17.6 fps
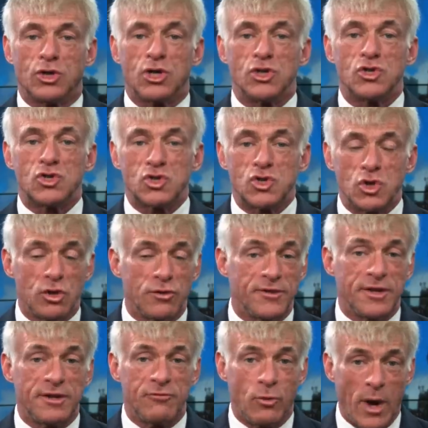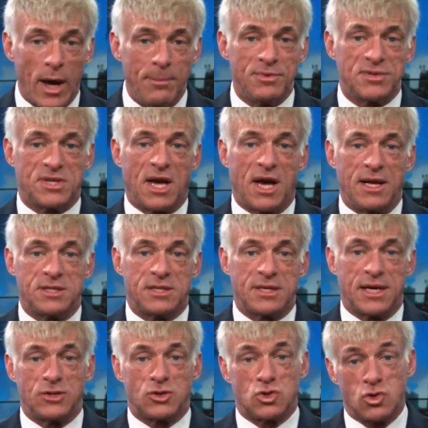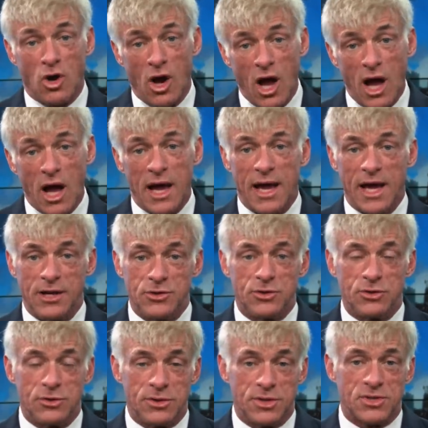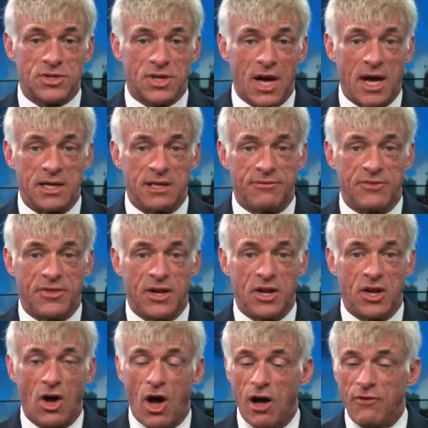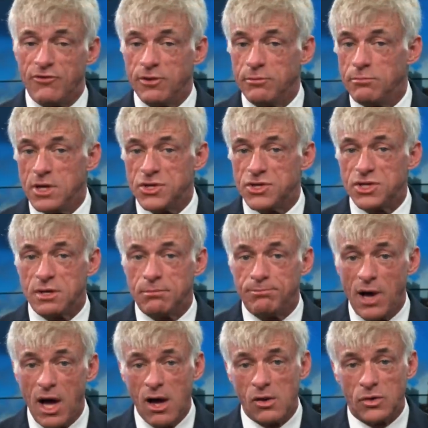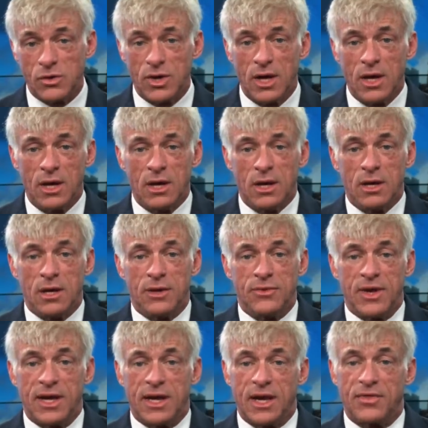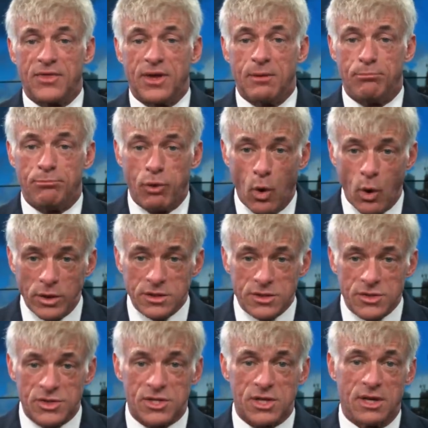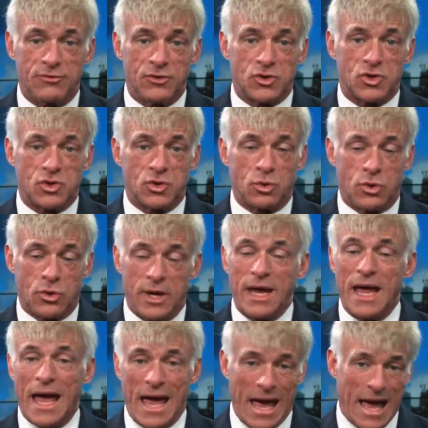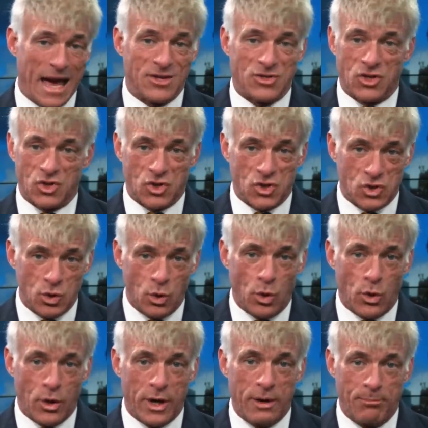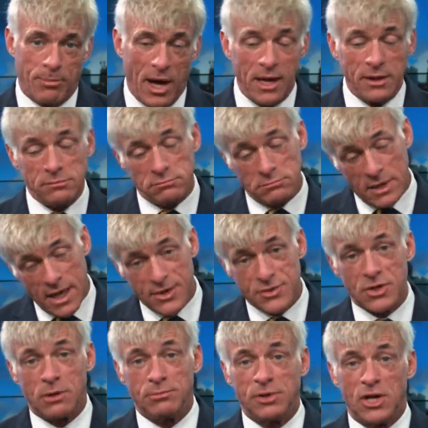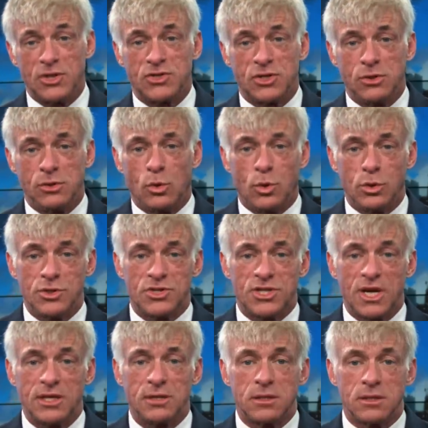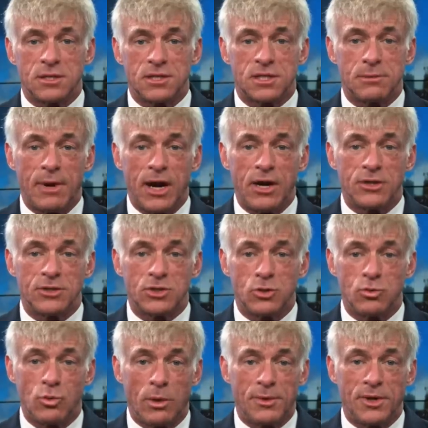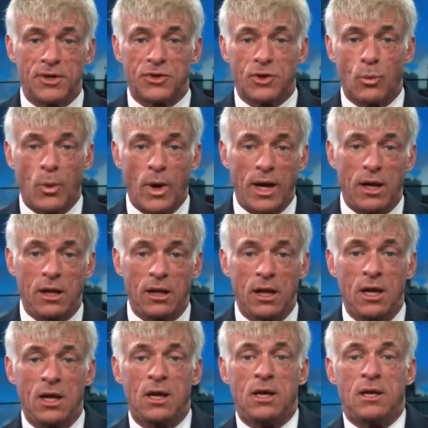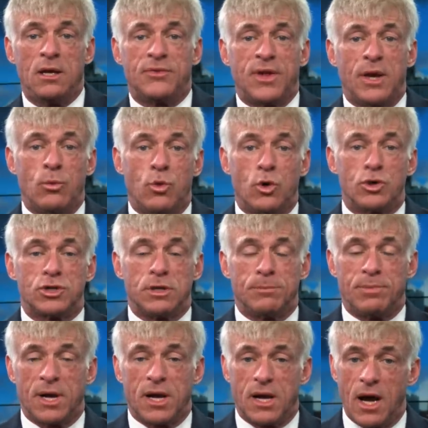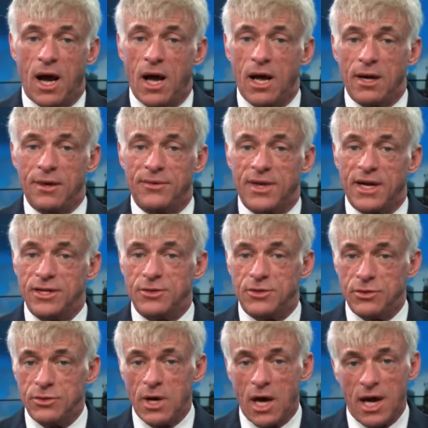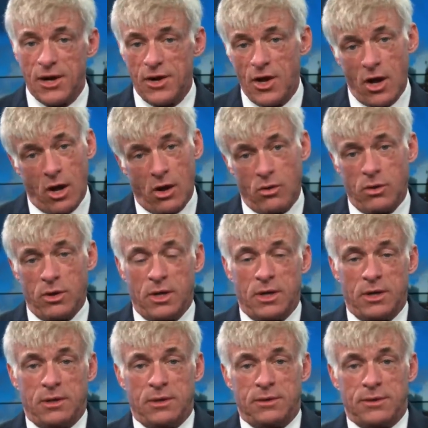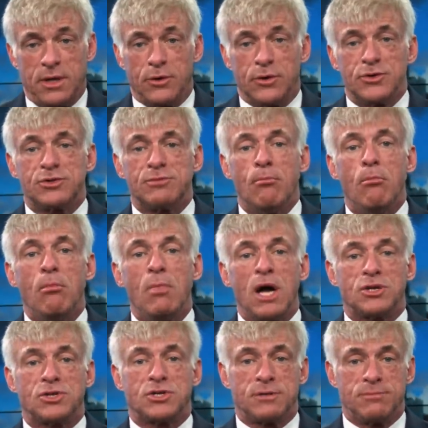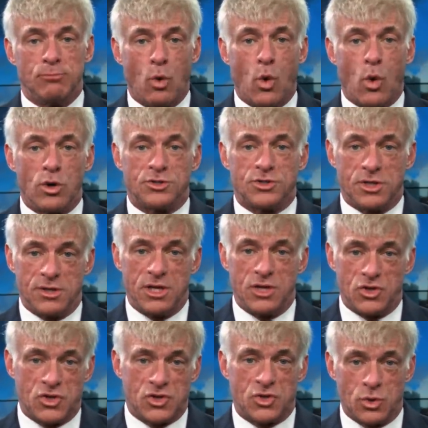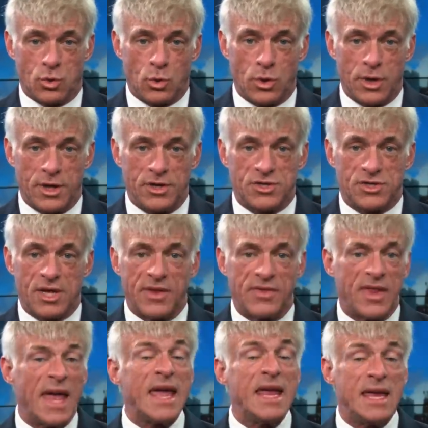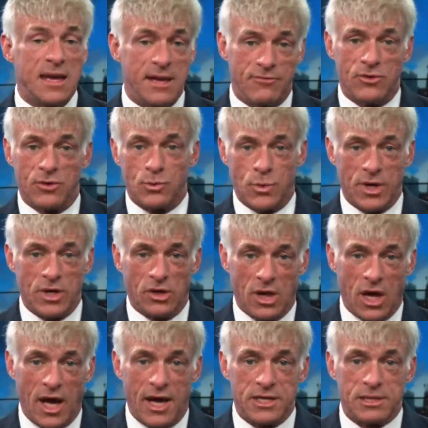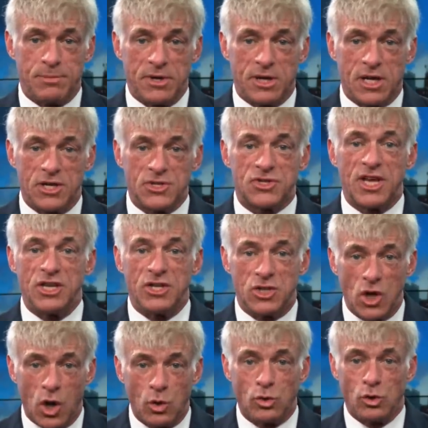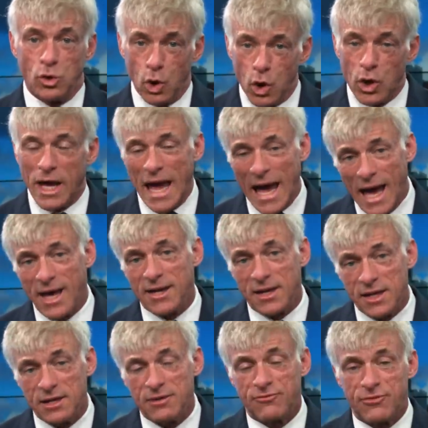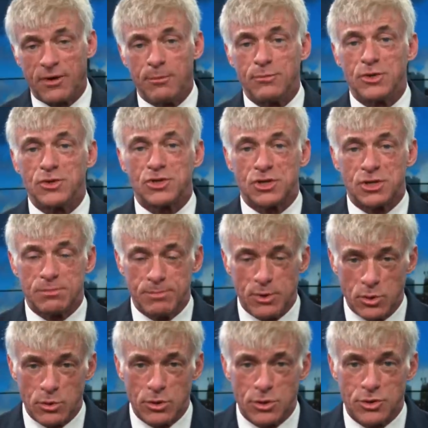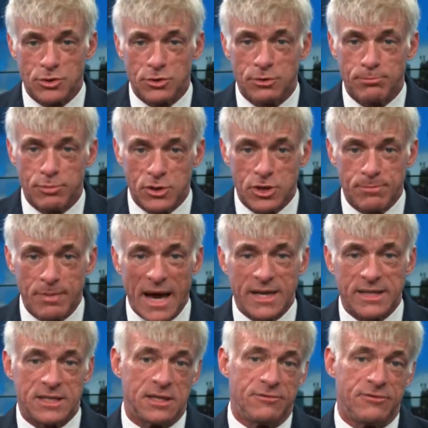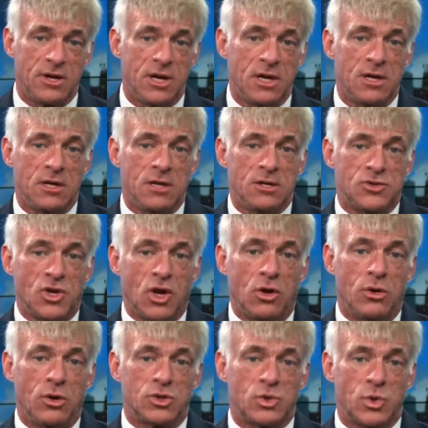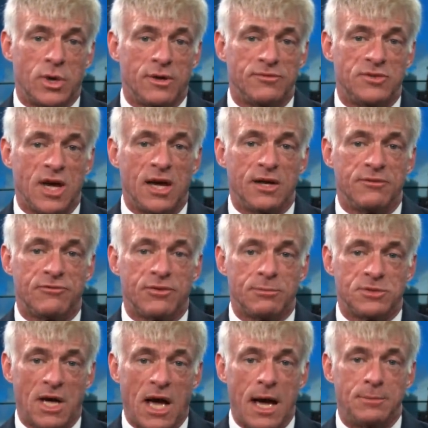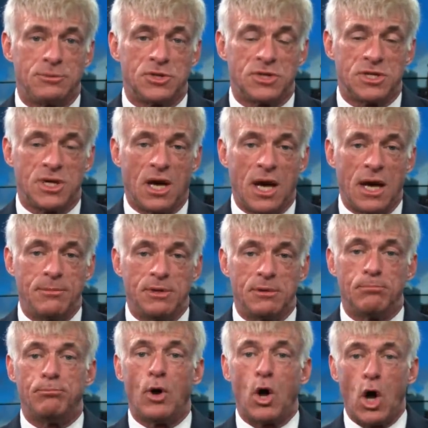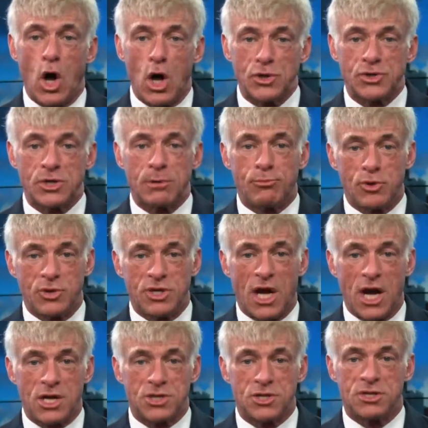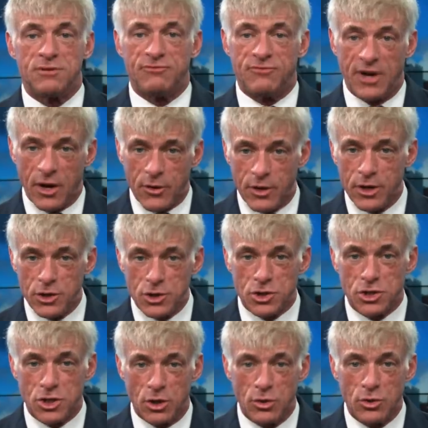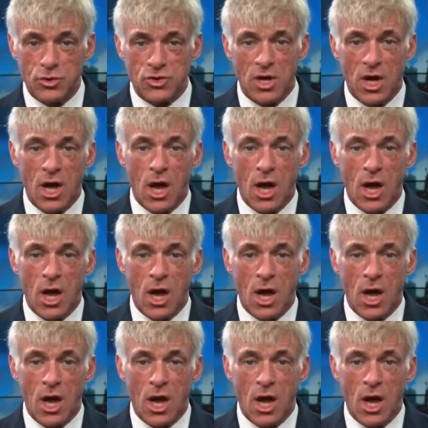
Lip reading: conservative websites that try and do this kind of thing often miss the boat. They get the importance of a story, but as our blessed Lord said to the Samaritan woman at the well, they worship a God they do not know. There is much more to these stories than they even realize because they don't look at it from the spiritual perspective. So, as we have done from time to time in pausing production of various shows